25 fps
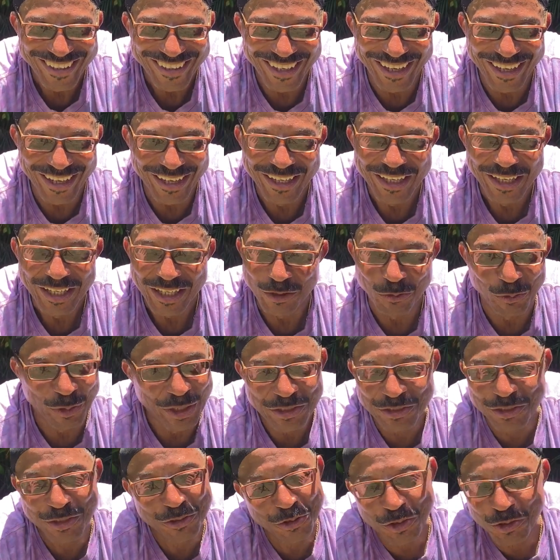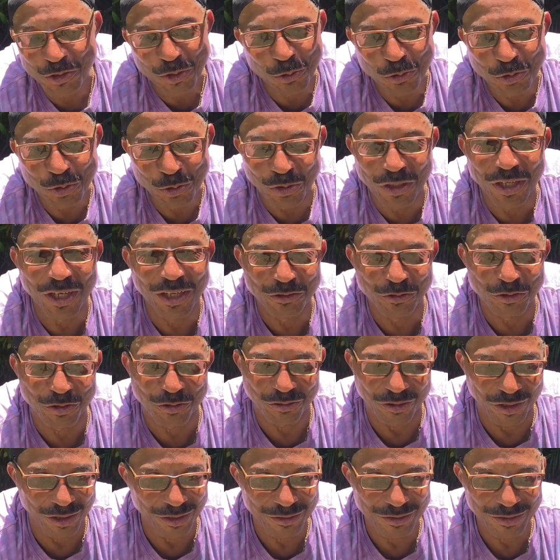Yeah, race is a social
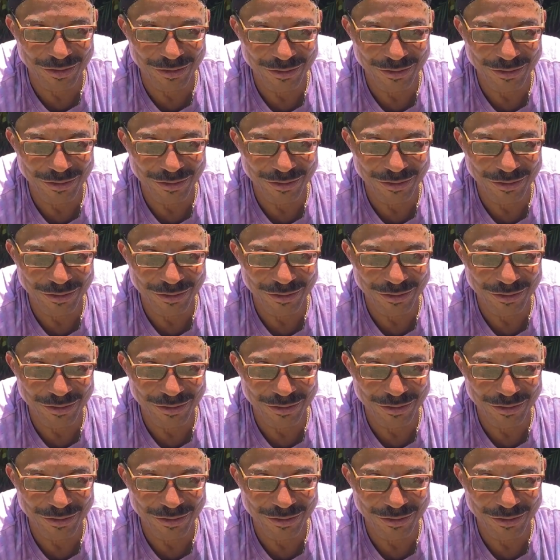construct.